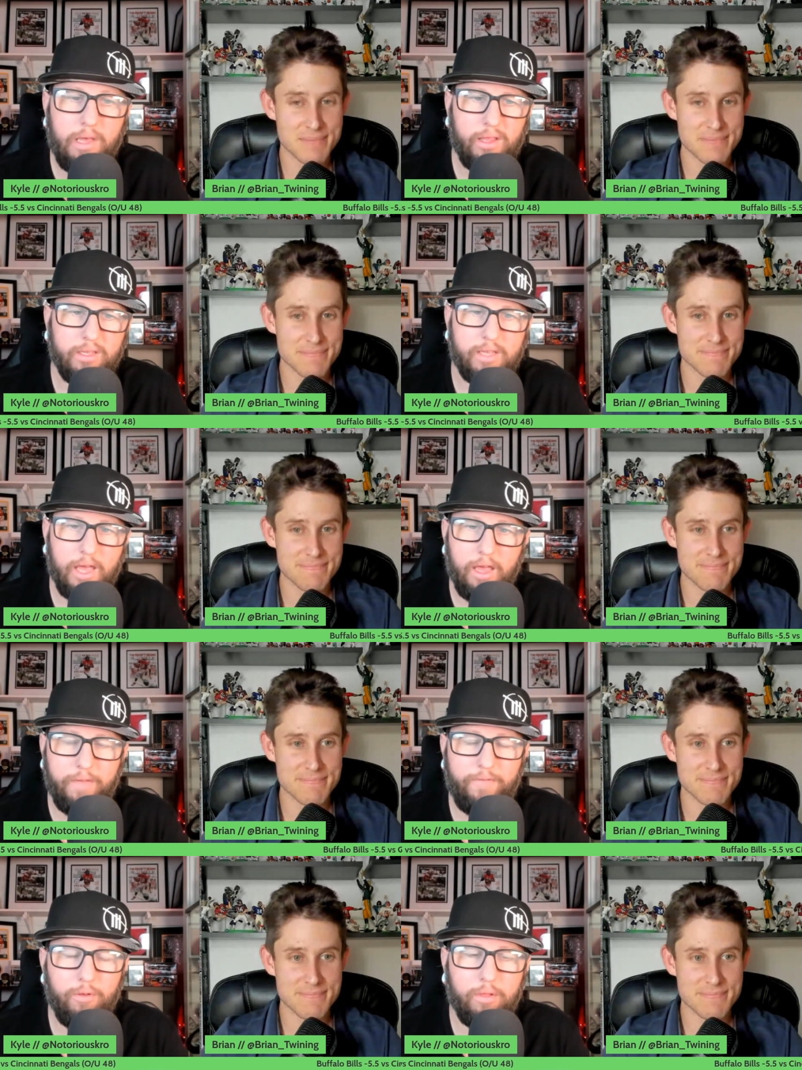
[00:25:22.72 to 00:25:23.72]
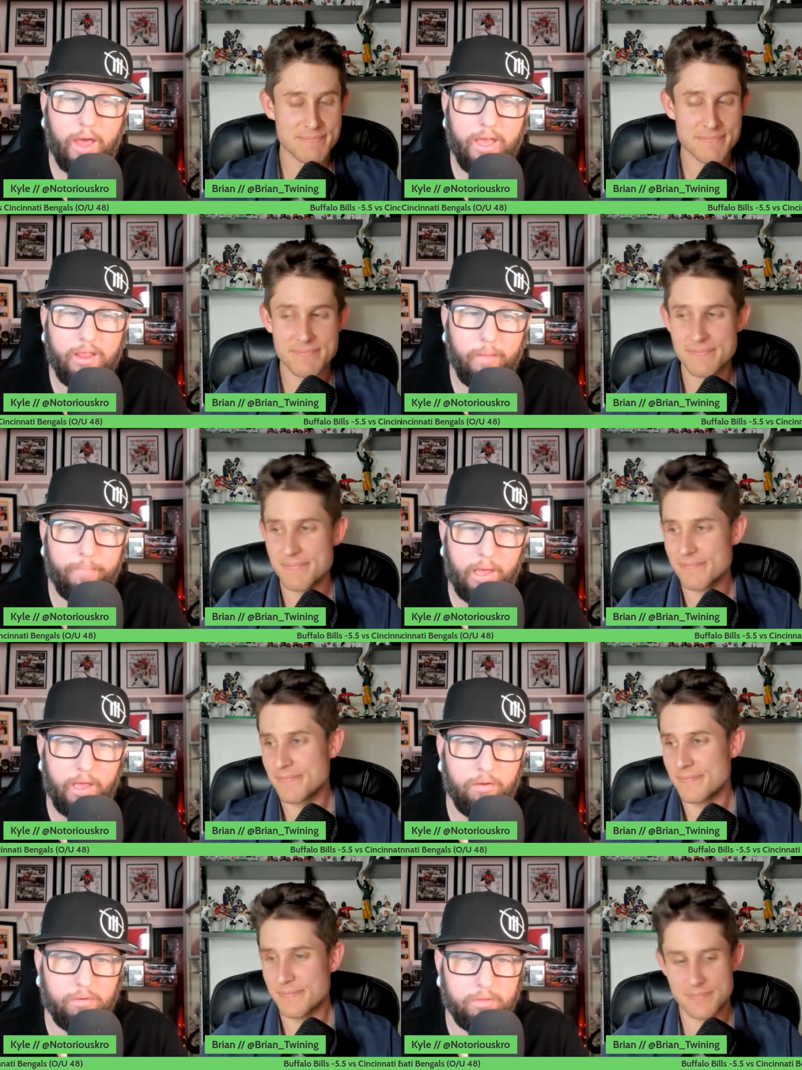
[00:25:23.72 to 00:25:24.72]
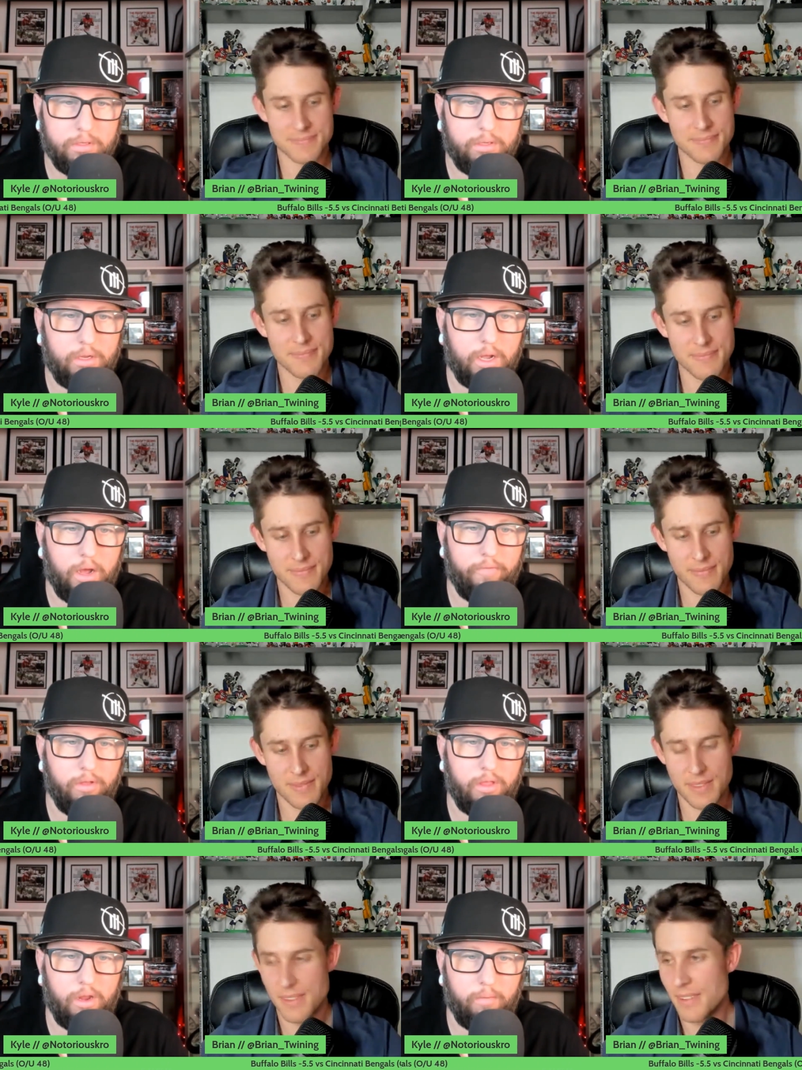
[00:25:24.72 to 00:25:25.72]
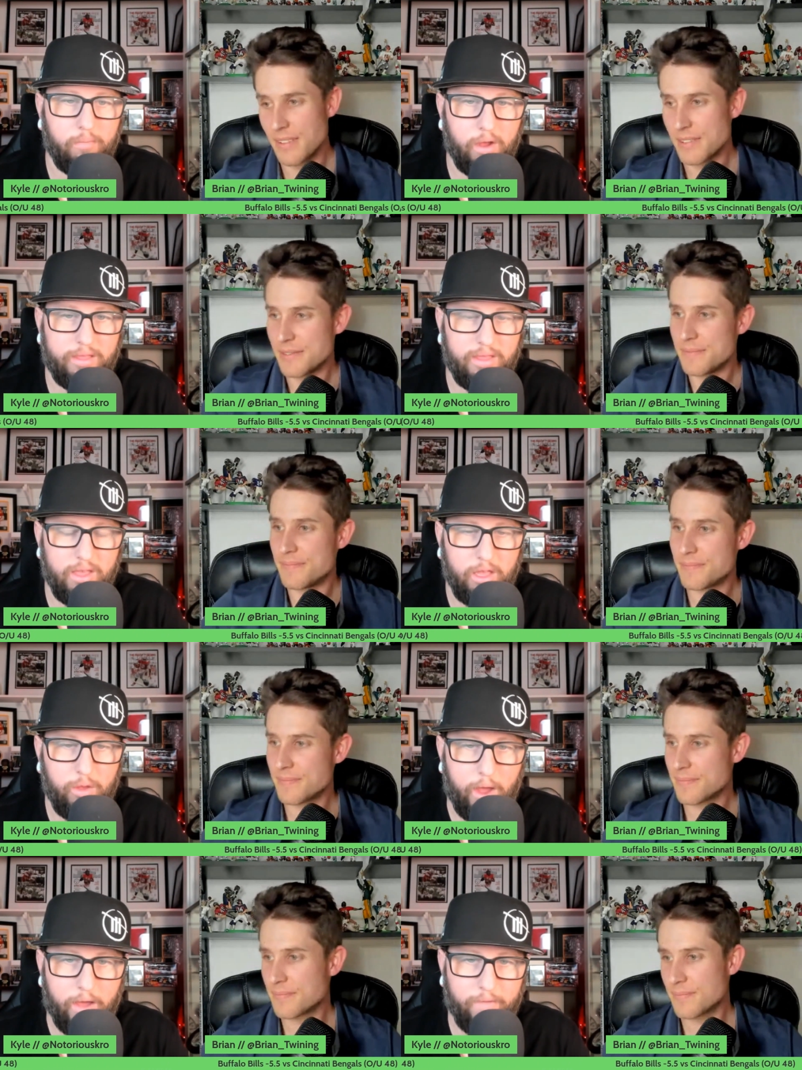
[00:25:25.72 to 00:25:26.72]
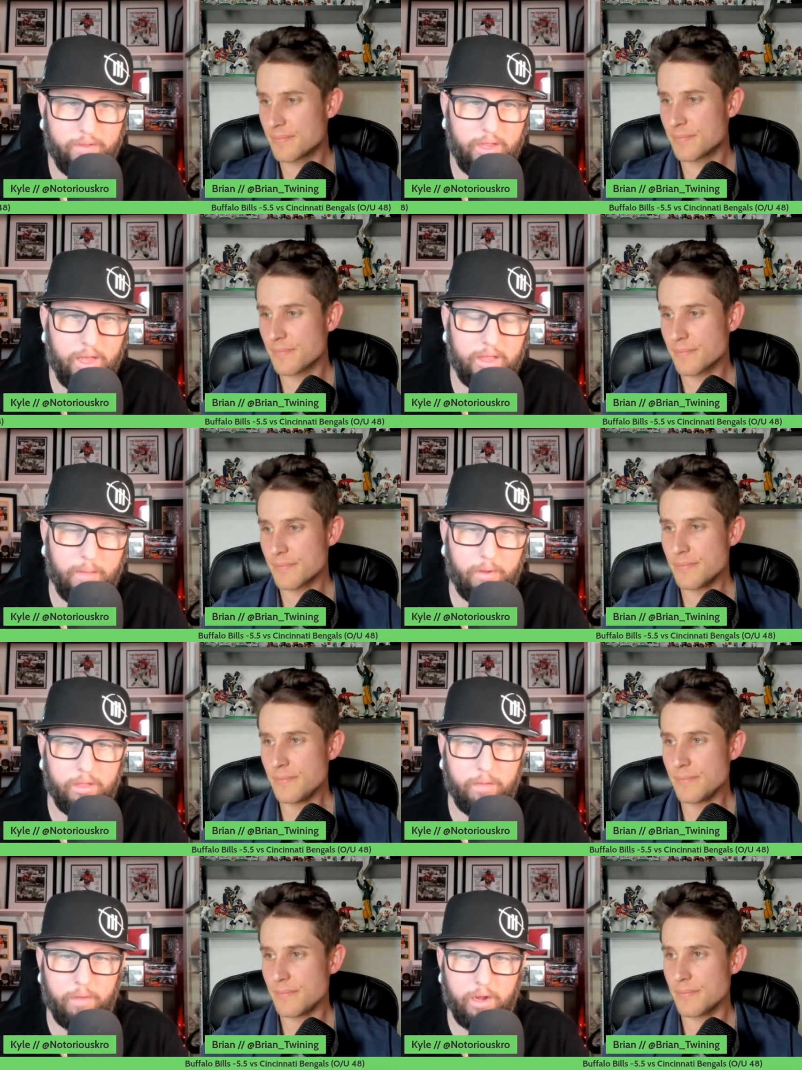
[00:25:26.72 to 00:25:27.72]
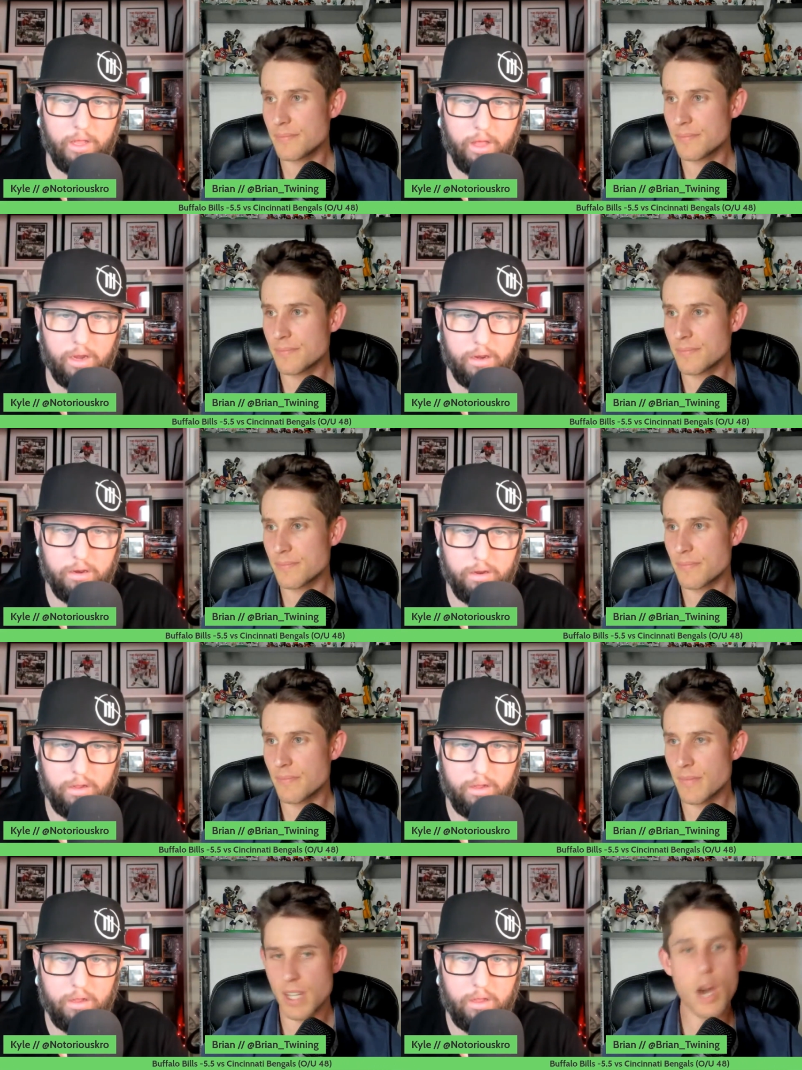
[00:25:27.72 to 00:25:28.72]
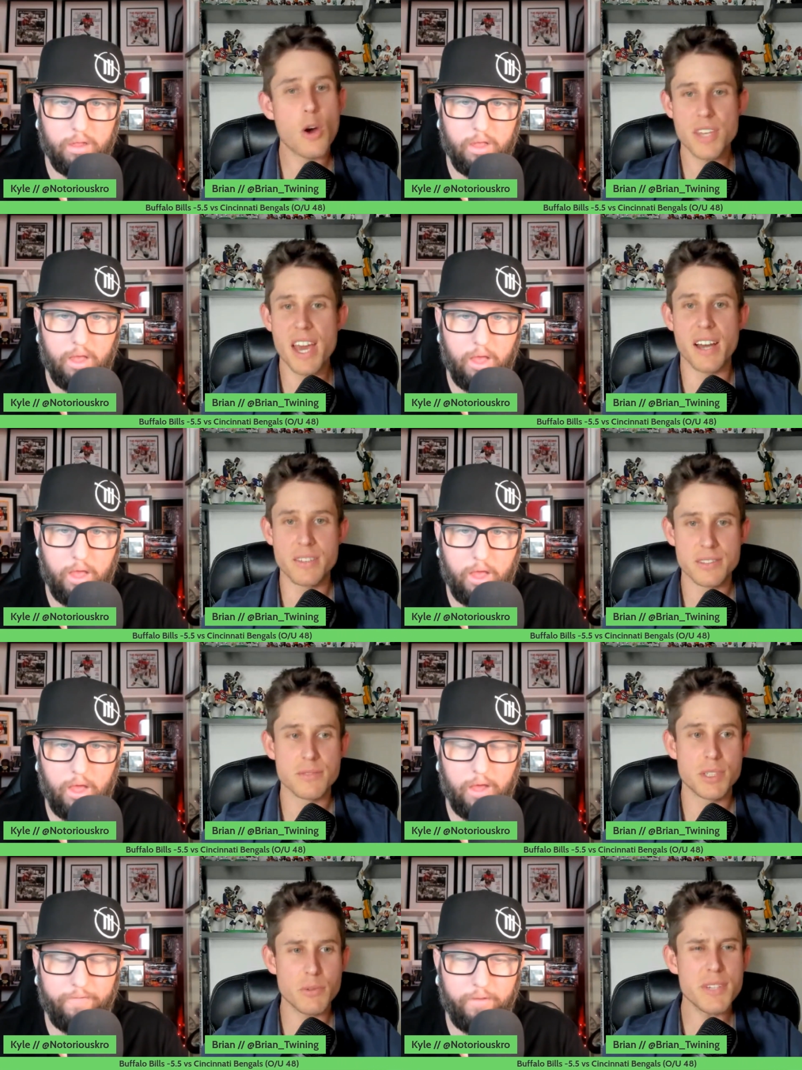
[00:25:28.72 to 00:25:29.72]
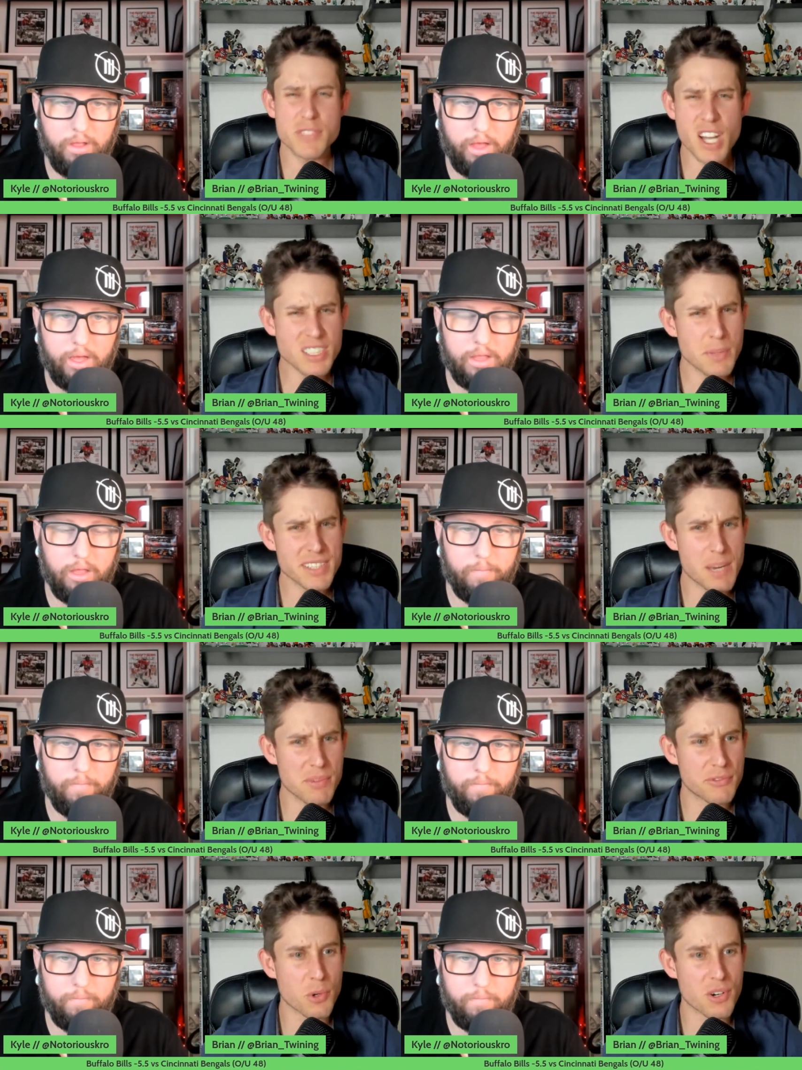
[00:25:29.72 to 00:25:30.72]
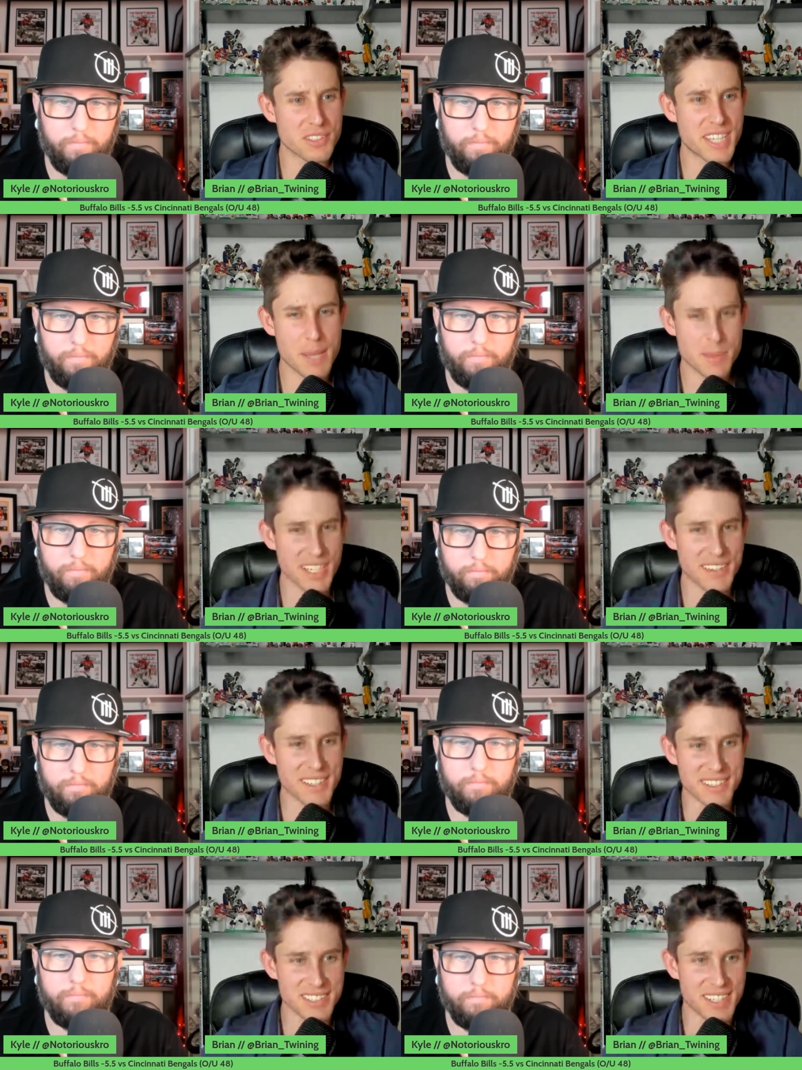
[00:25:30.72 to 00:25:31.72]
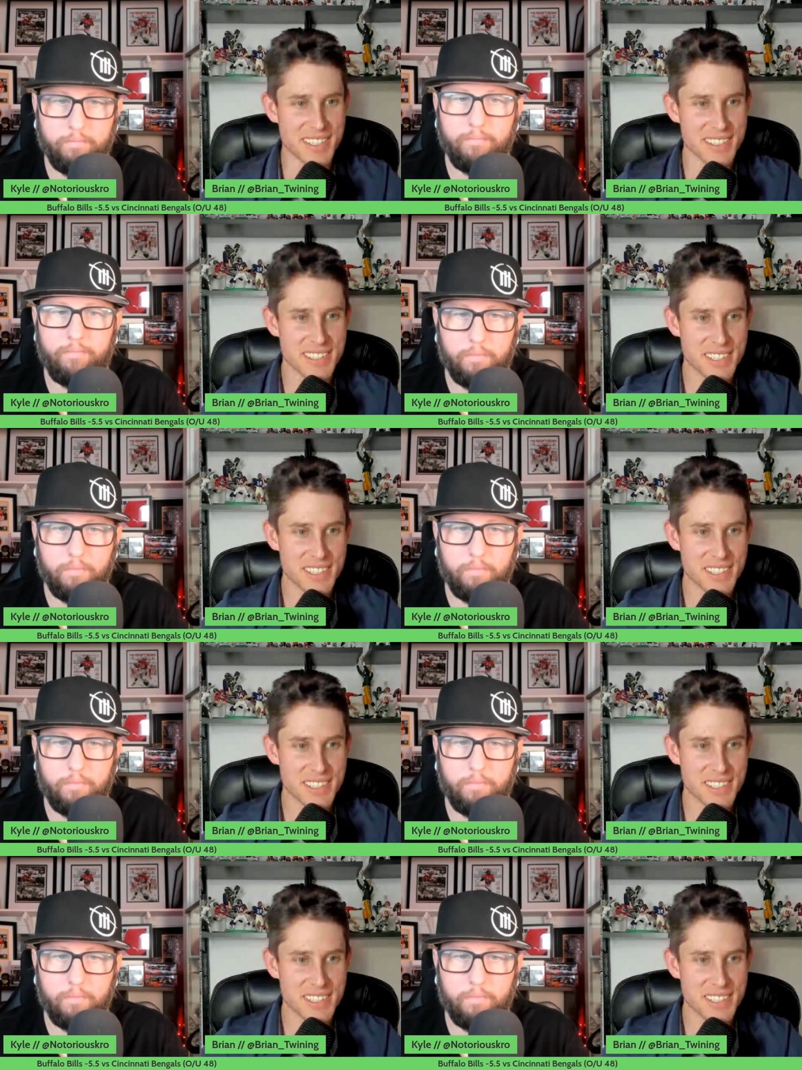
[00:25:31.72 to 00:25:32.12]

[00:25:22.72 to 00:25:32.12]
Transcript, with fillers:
Speaker 1: this game, if you like the Bengals to cover the number, I think you have to take them on the money line.
Speaker 2: Oh yeah, we, have talked like about the... that before in games like this. Like mm-hmm.